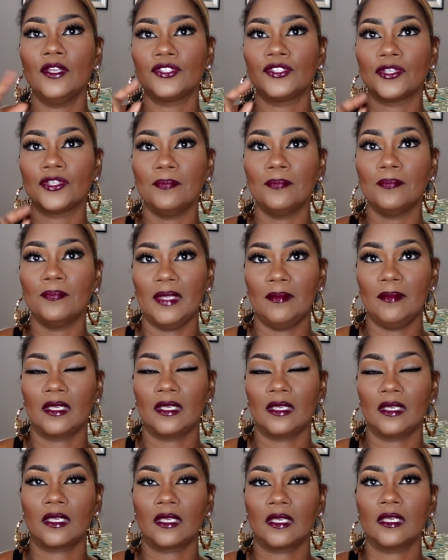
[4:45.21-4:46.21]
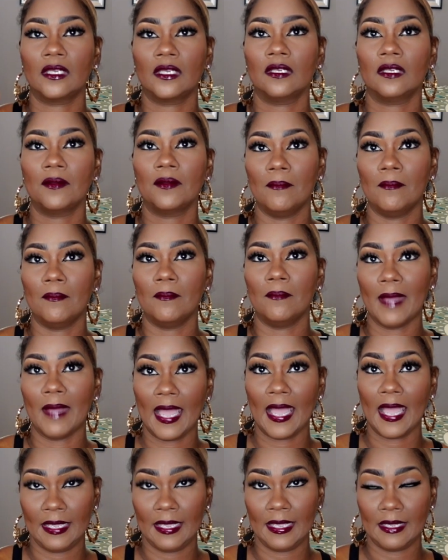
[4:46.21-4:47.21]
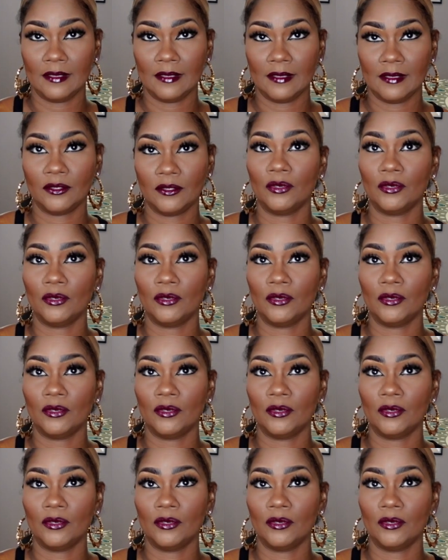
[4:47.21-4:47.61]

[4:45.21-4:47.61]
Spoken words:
to mimic my head